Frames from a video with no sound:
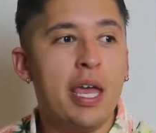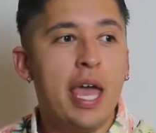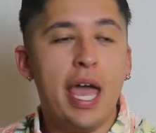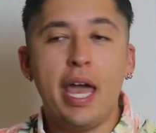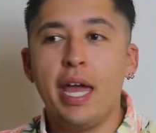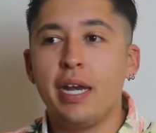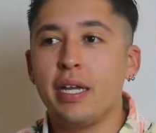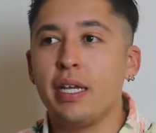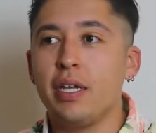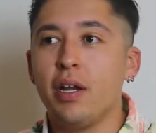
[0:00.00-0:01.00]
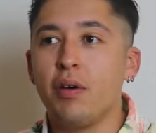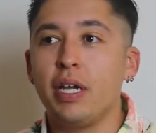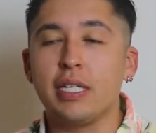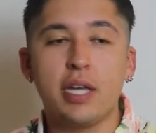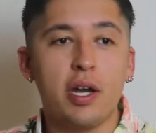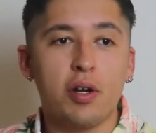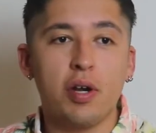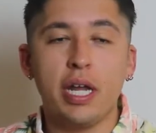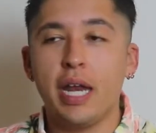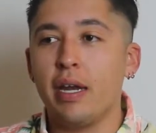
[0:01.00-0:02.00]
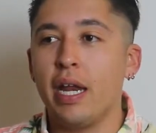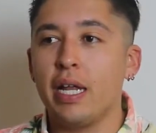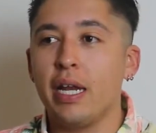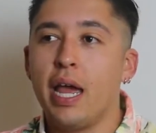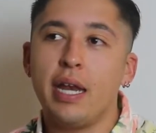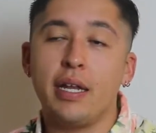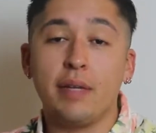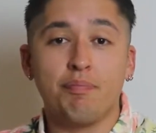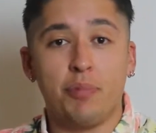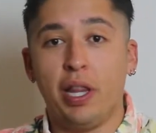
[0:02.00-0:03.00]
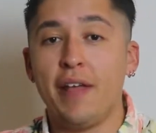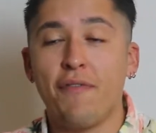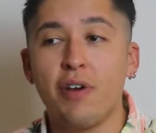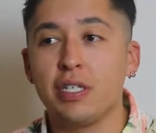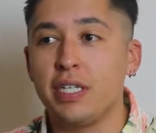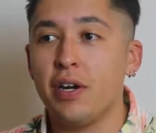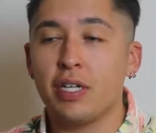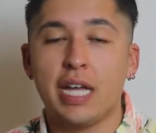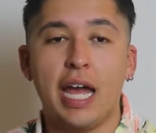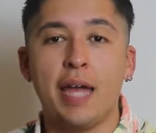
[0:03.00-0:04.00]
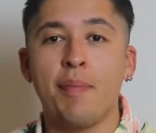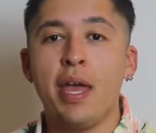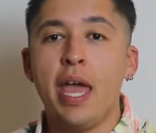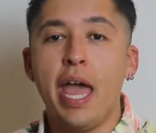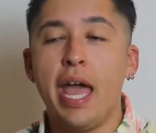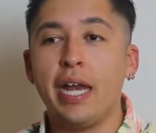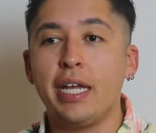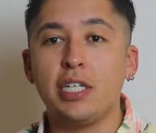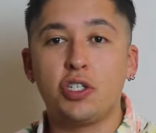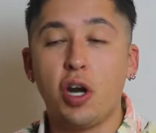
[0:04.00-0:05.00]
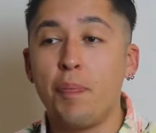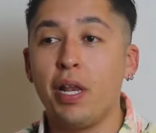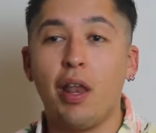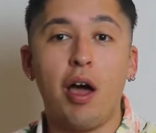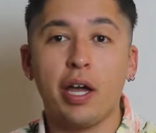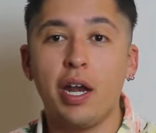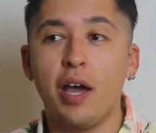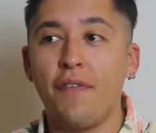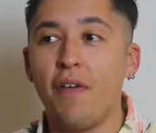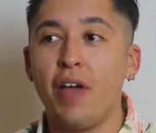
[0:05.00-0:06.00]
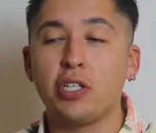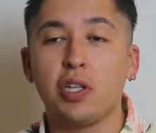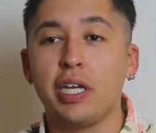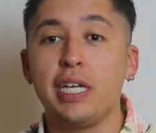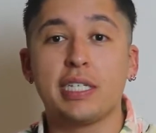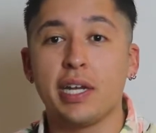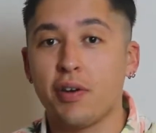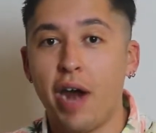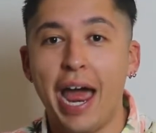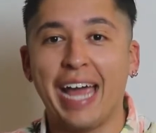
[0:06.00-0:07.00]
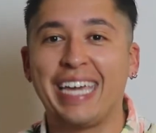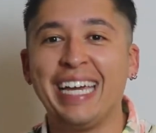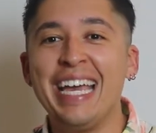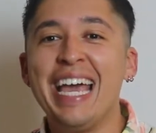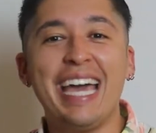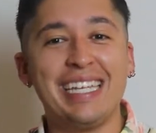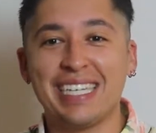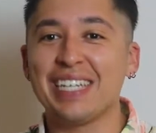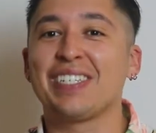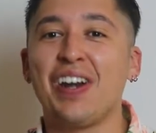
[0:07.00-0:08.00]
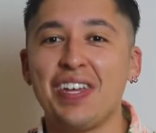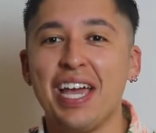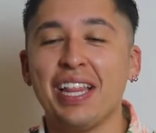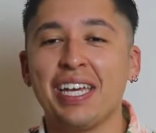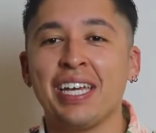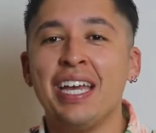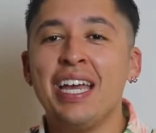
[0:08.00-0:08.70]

and he's hungry and late for his dinner time and he's chirping long enough, eventually he's gonna crack and he's gonna start yelling.